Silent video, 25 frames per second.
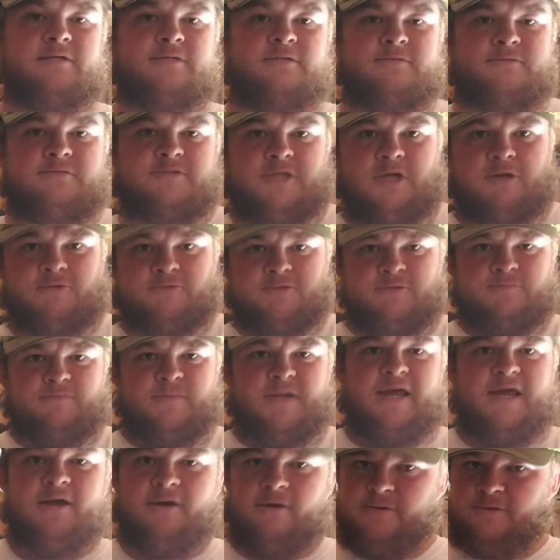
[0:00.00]
chokes them
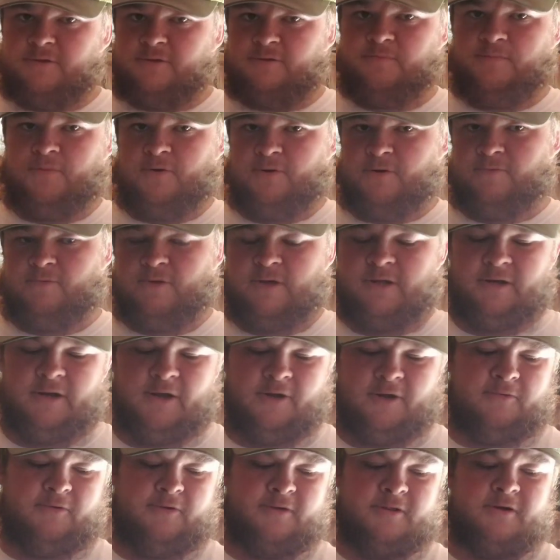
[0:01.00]
down. You pretty well know
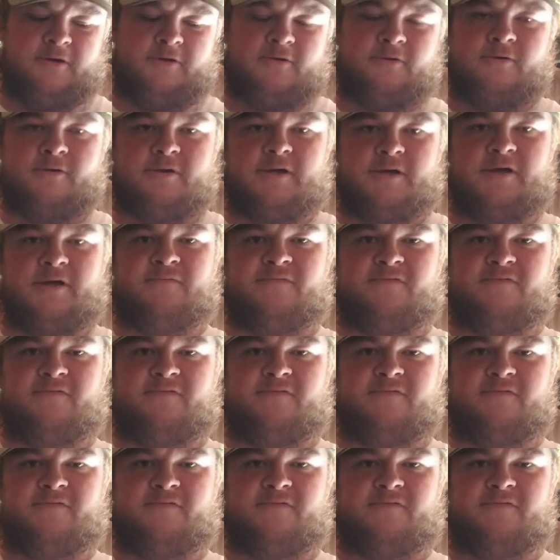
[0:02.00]
where they're gonna come